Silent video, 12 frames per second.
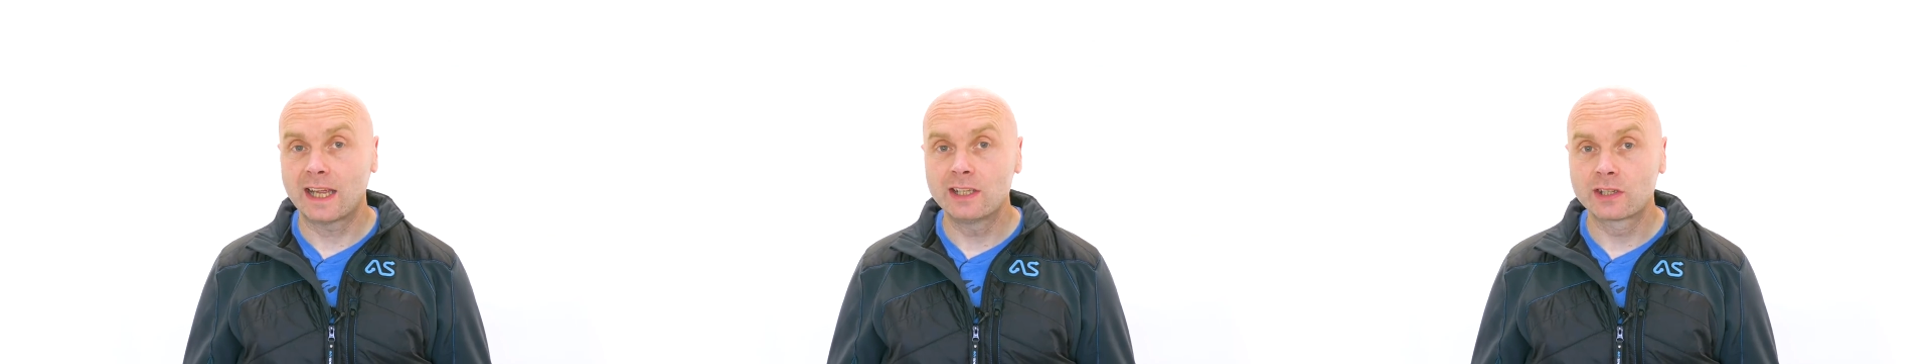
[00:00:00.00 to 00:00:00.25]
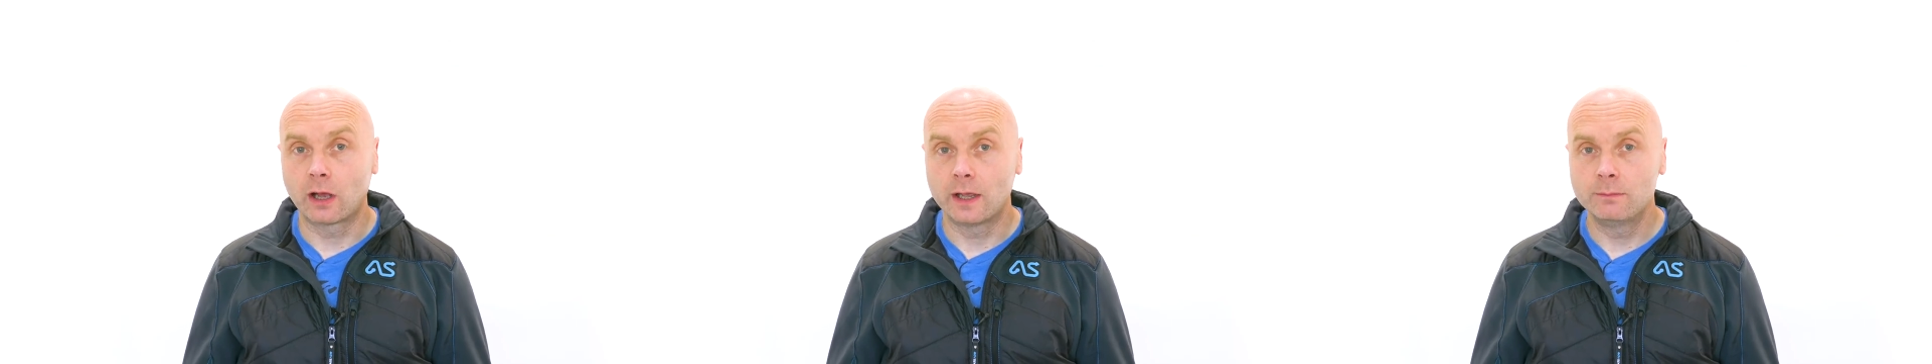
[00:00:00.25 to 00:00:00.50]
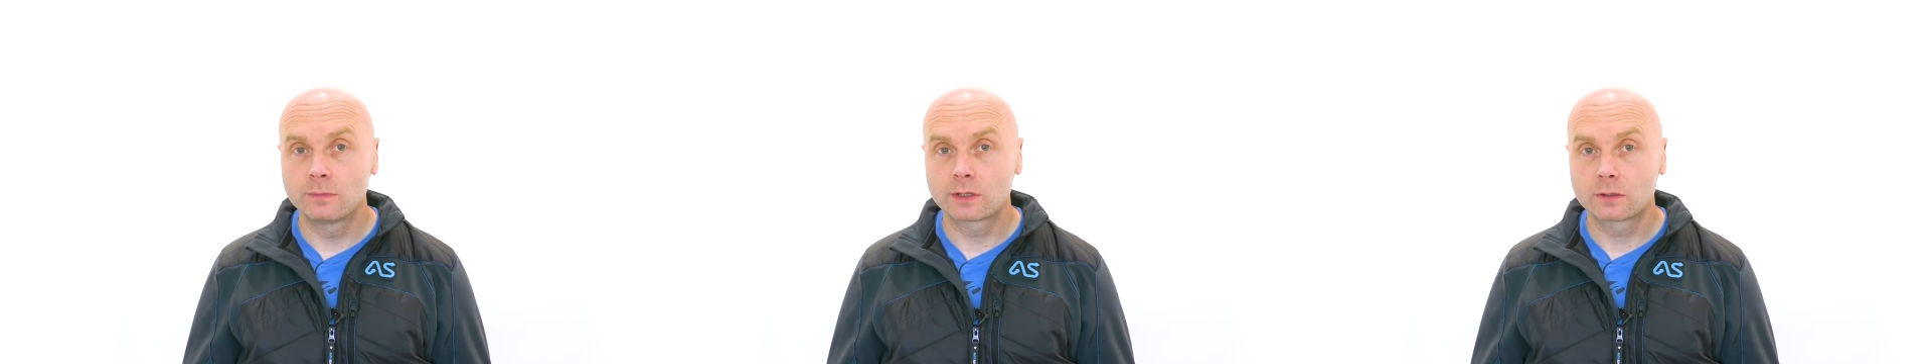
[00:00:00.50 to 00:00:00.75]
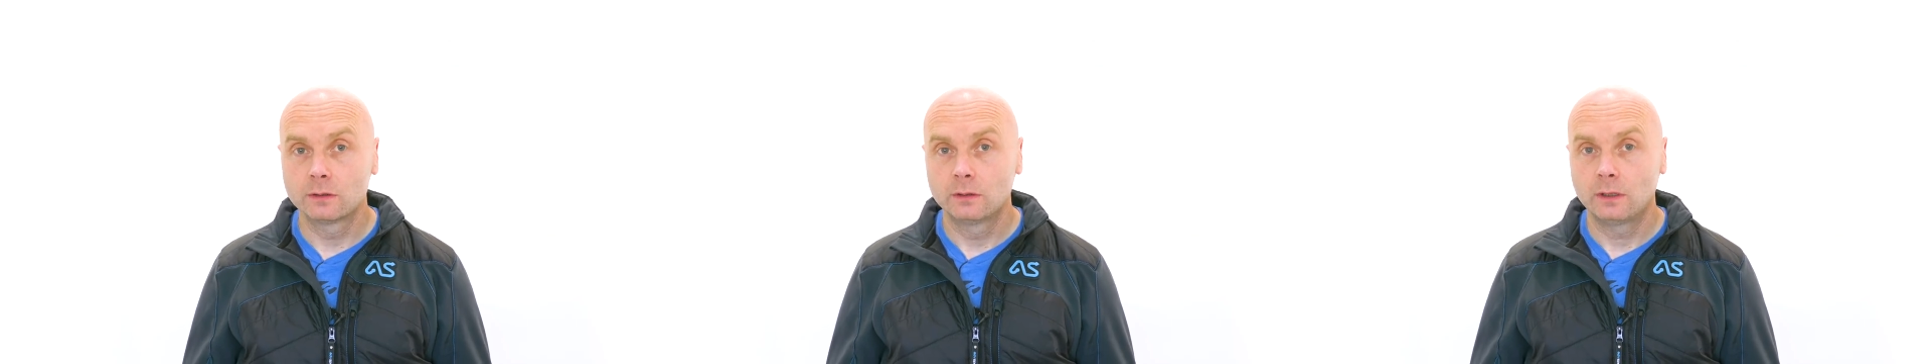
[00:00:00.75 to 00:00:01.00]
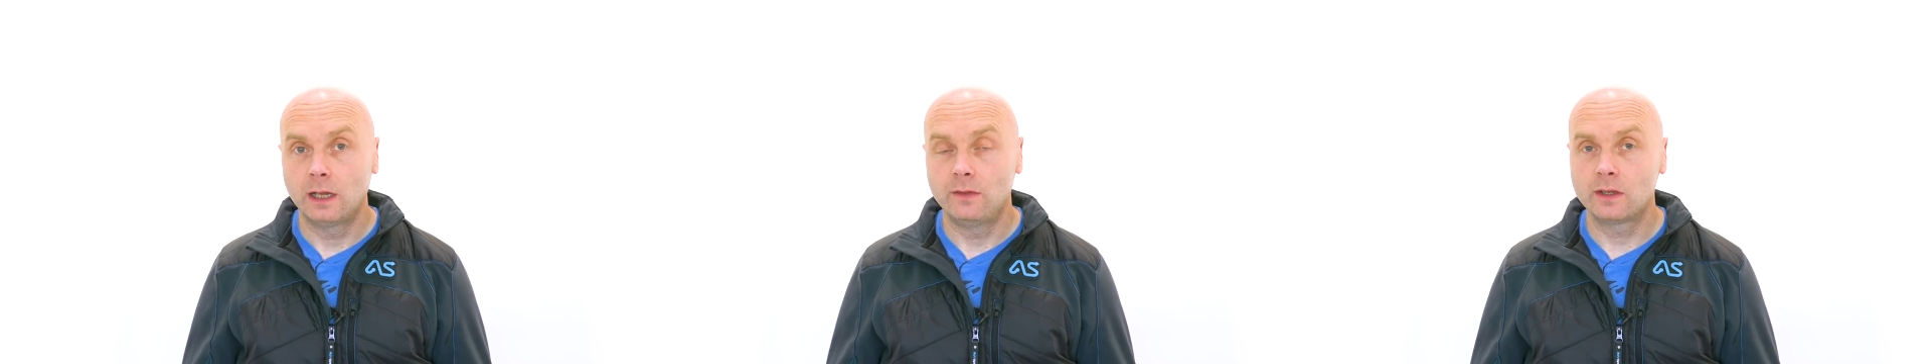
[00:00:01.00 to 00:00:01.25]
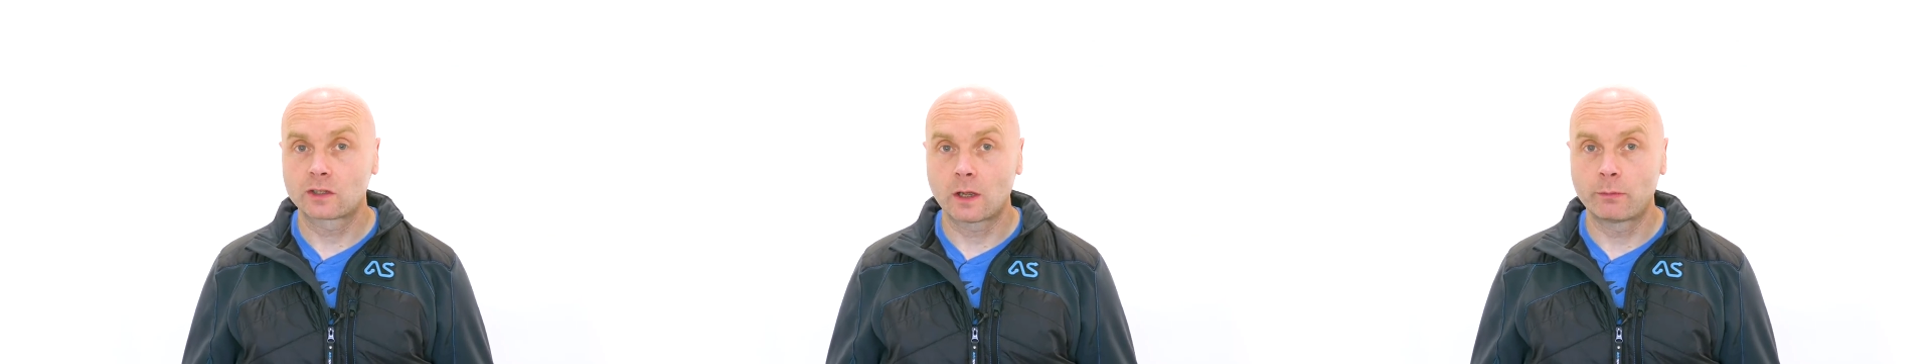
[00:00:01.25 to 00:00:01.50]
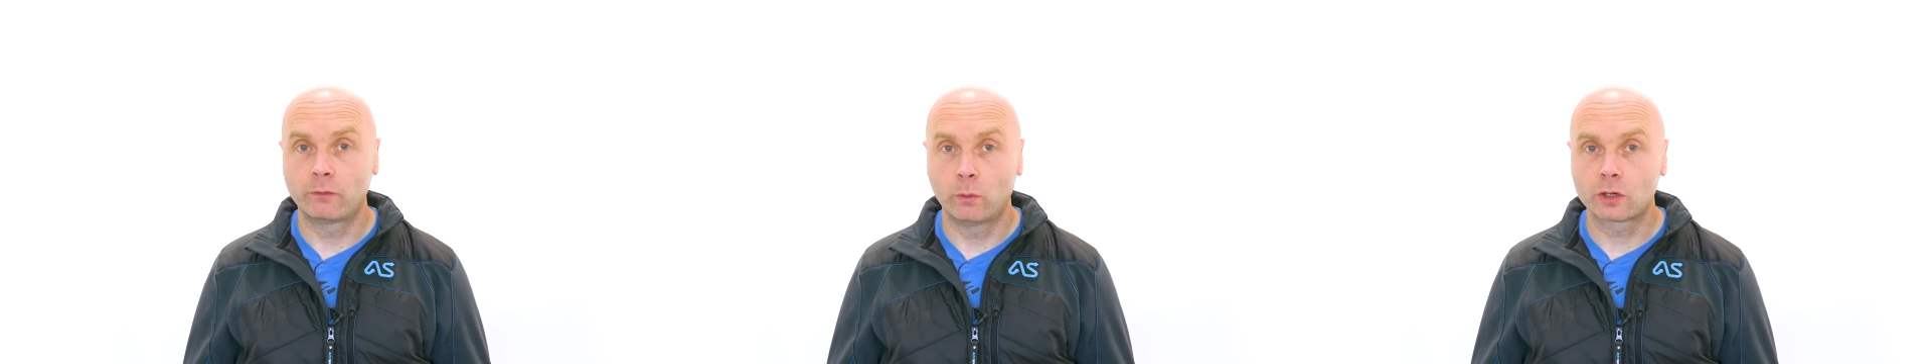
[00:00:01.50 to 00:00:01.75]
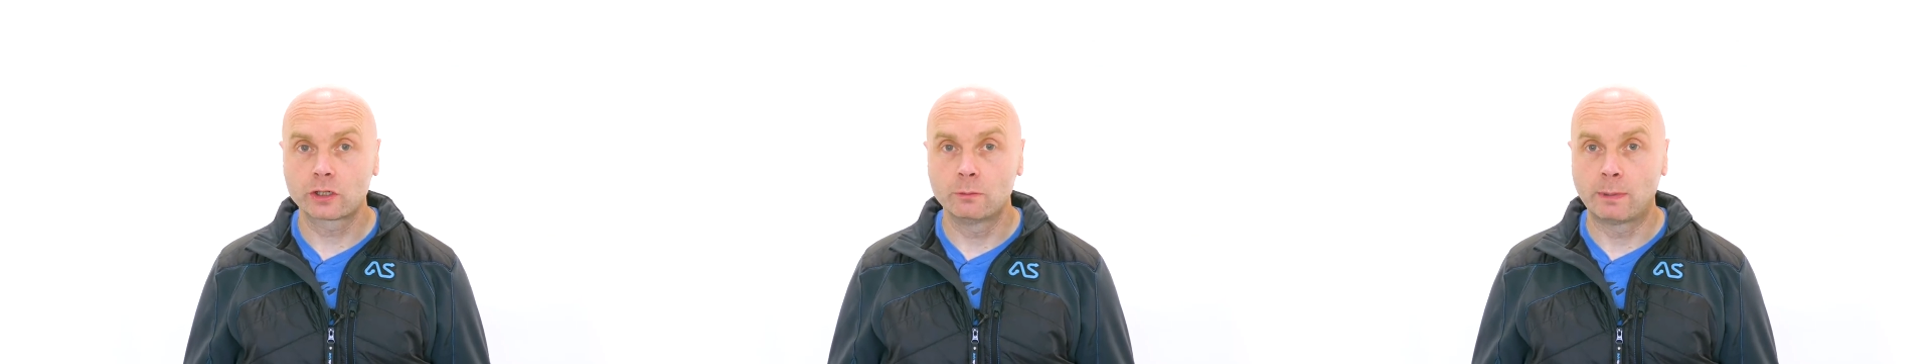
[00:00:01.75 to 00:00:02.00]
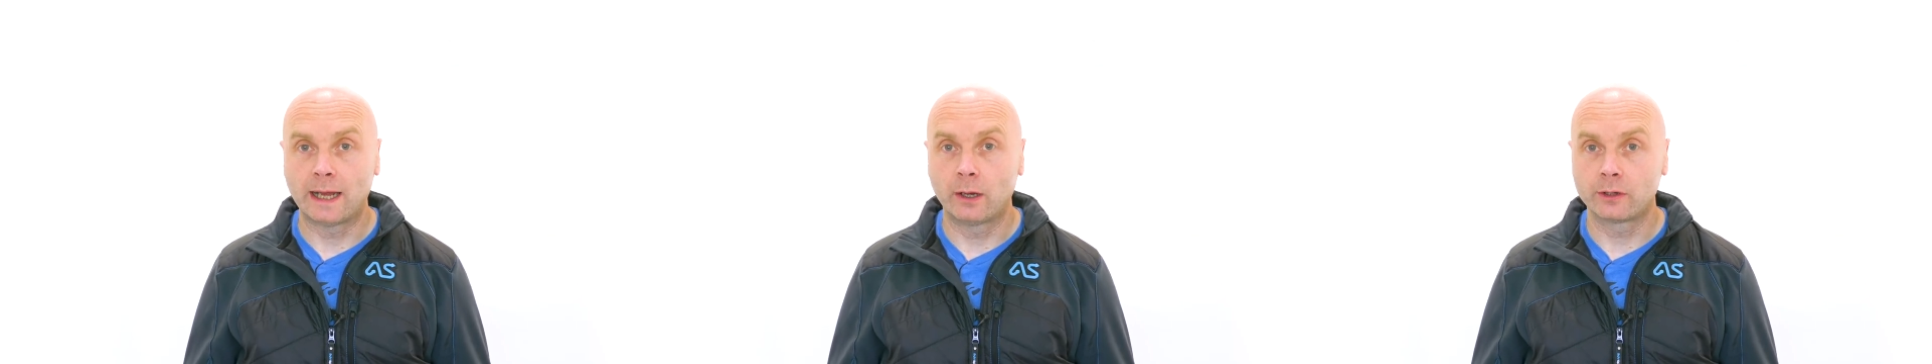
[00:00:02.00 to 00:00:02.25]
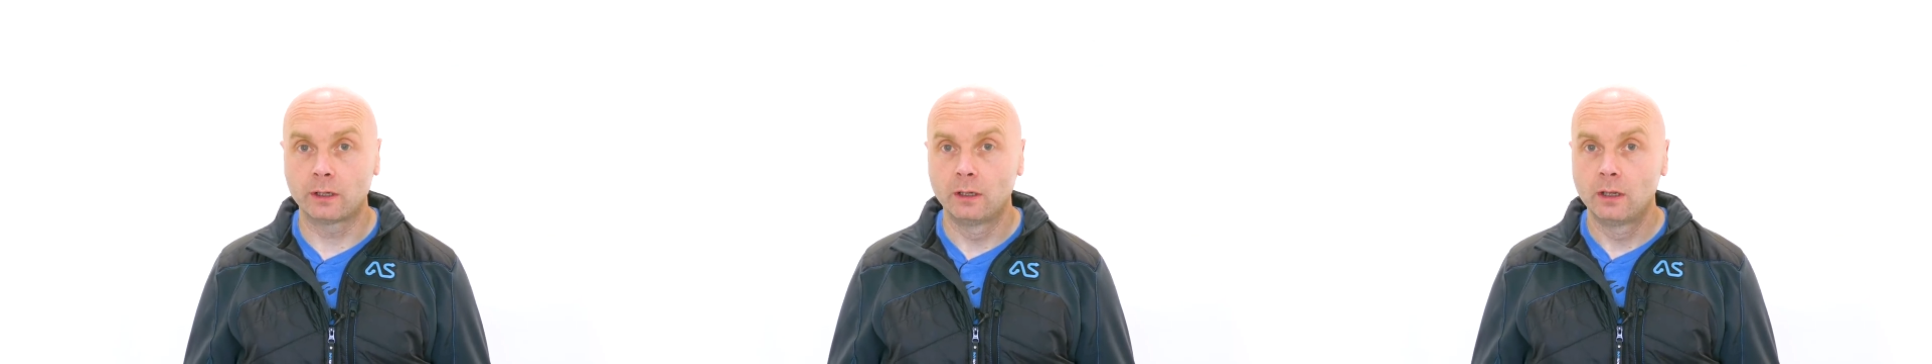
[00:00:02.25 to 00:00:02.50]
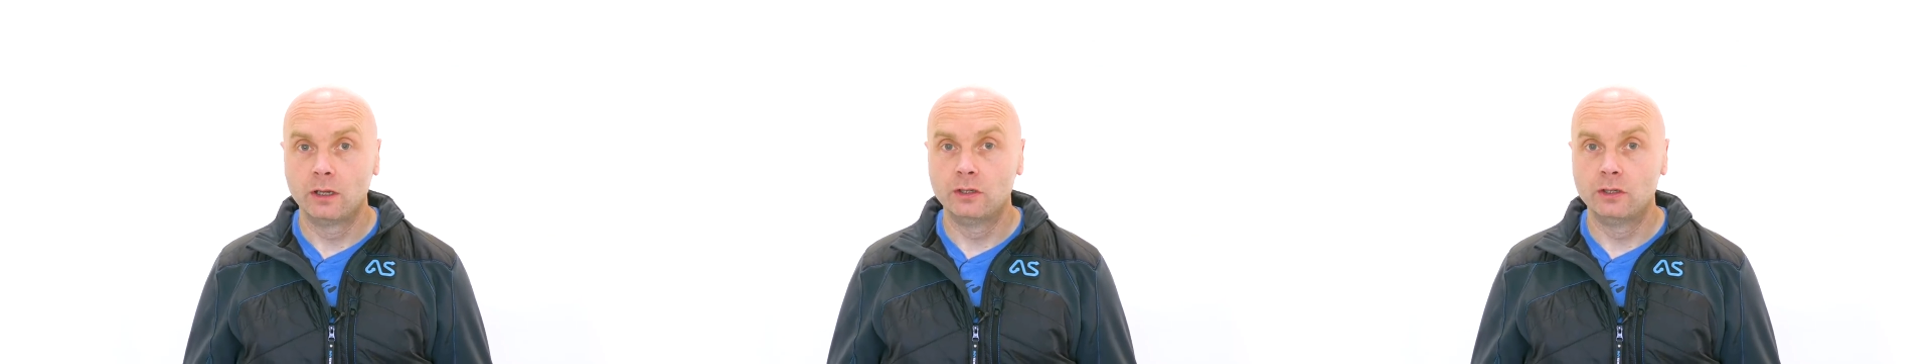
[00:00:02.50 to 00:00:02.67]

enzymes in this type of washing powder